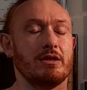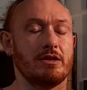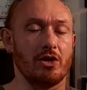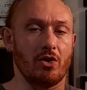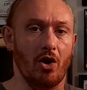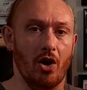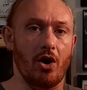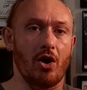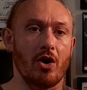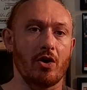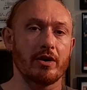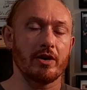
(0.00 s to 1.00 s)
There
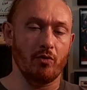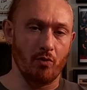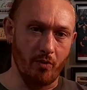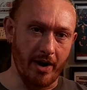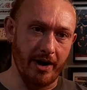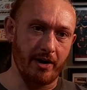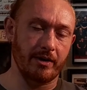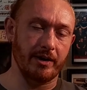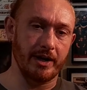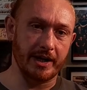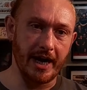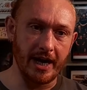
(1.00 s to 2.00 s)
are rare
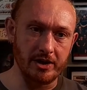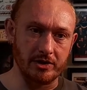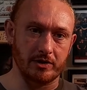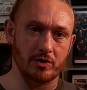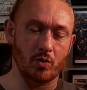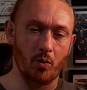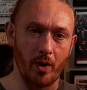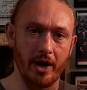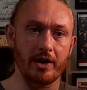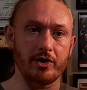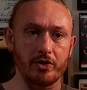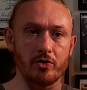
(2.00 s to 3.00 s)
occasions
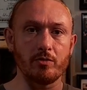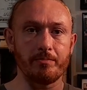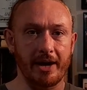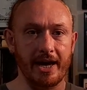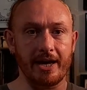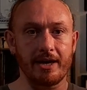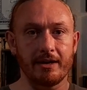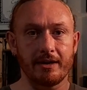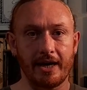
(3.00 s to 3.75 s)
where you may